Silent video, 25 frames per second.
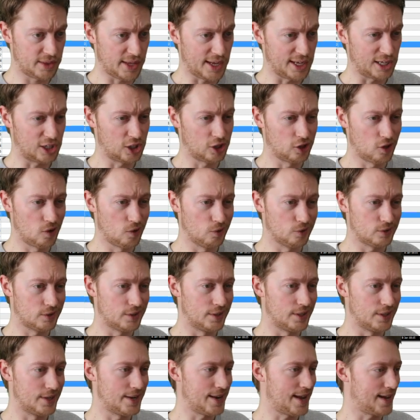They
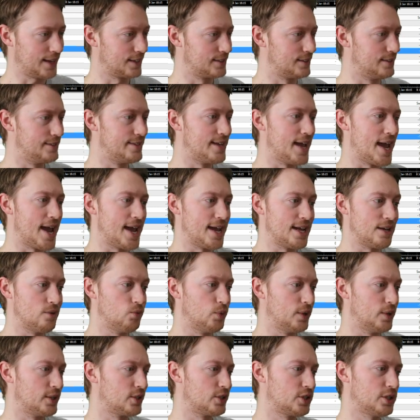closed the next day,
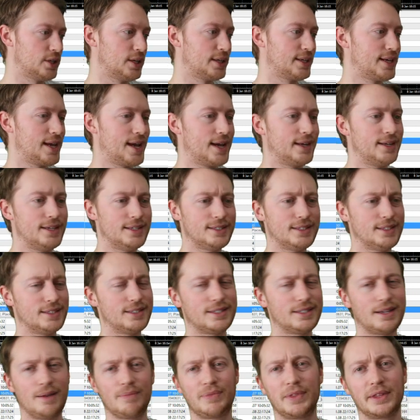which again isn't
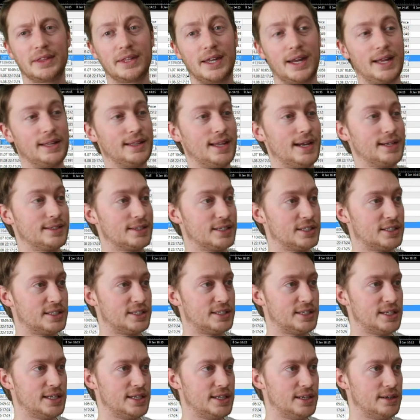something that I like to
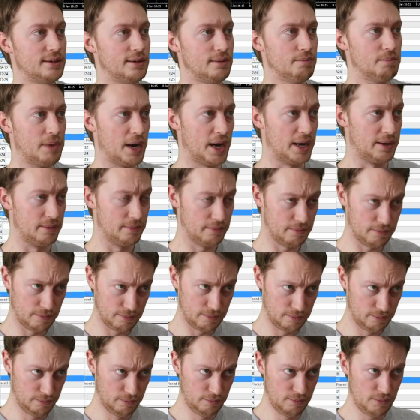see, but
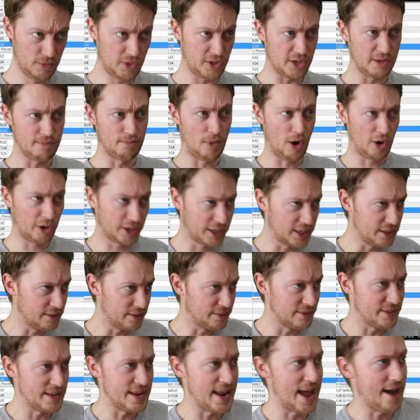the market
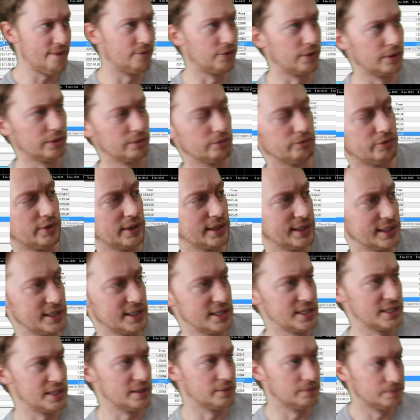never
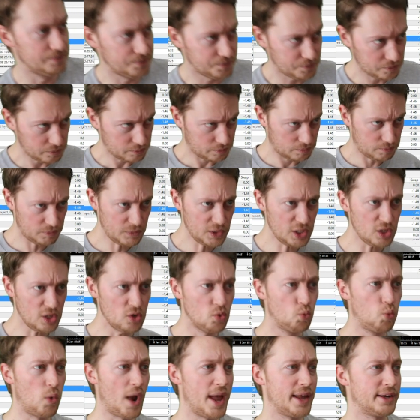really
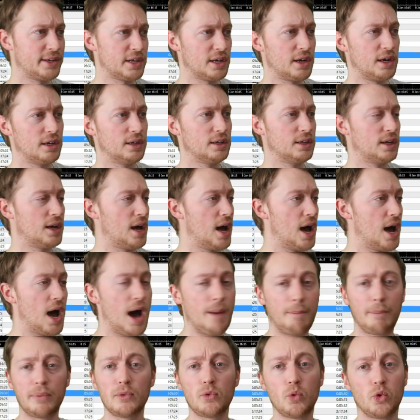went
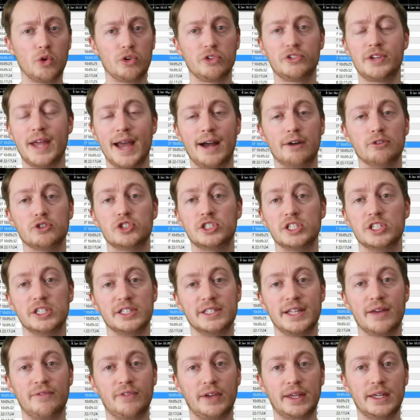up or down
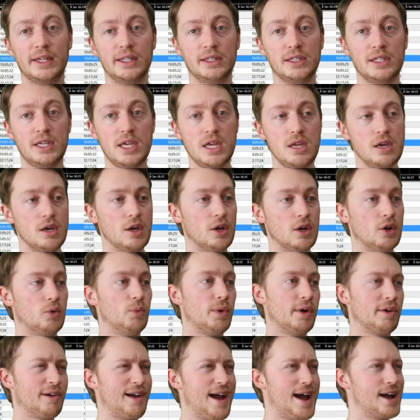significantly.
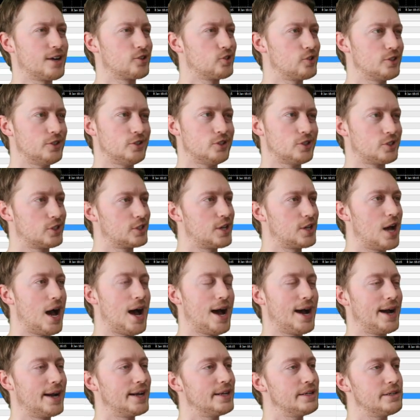We are actually just
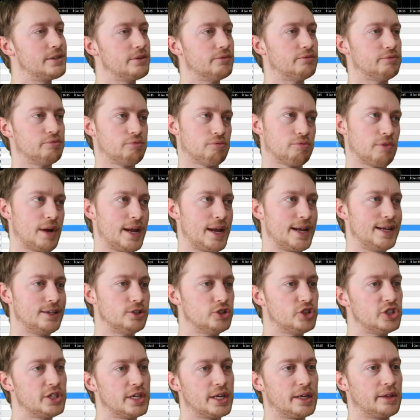kind of
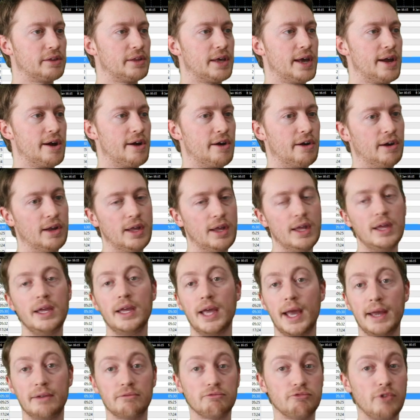ranging there,
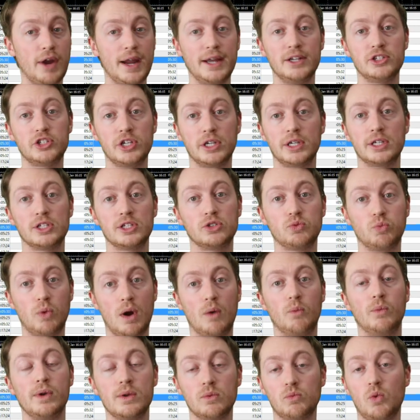and ranging is
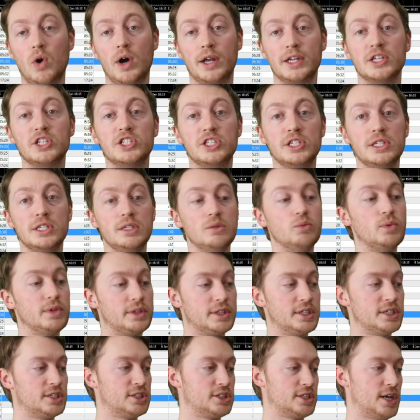what we want to see
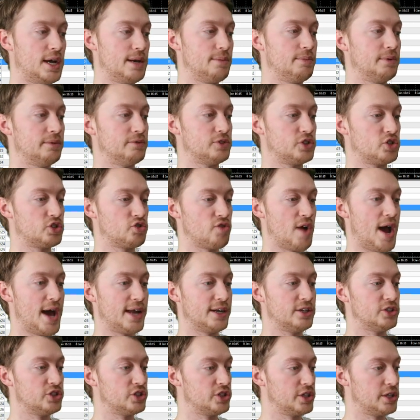with this type of
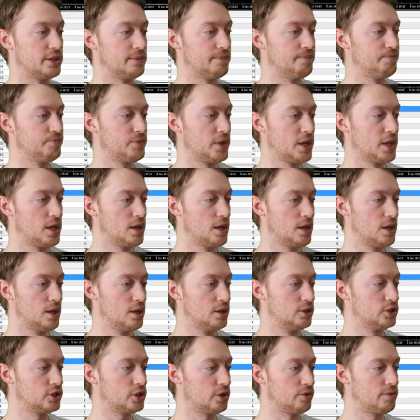strategy.
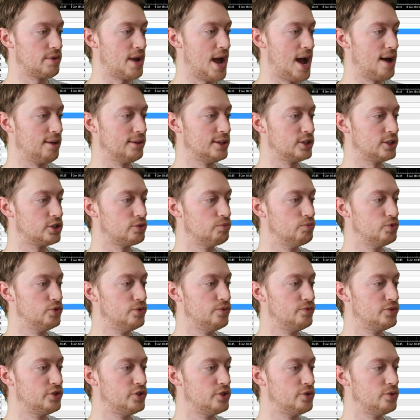So now let's
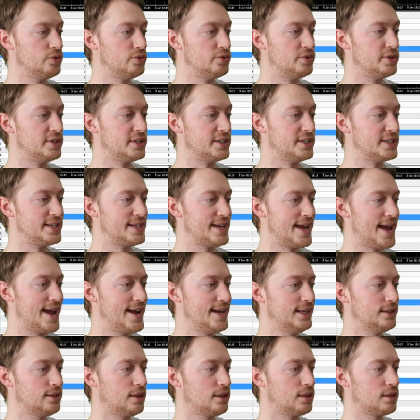move to the
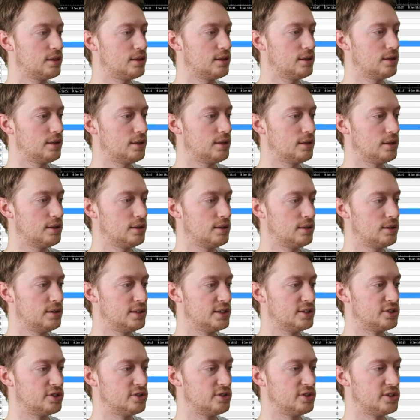eighth.
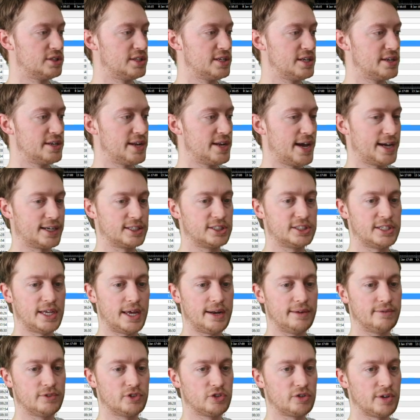This is the next
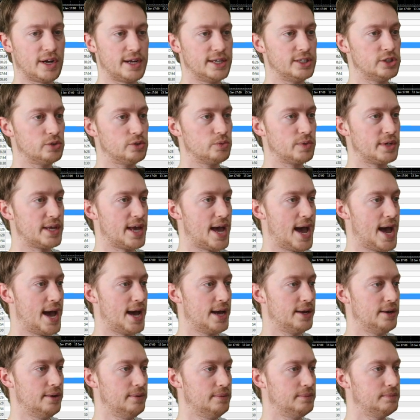set of trades we
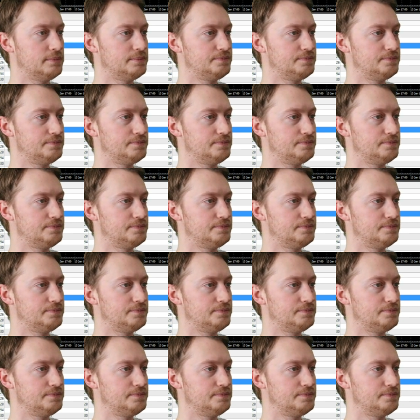had.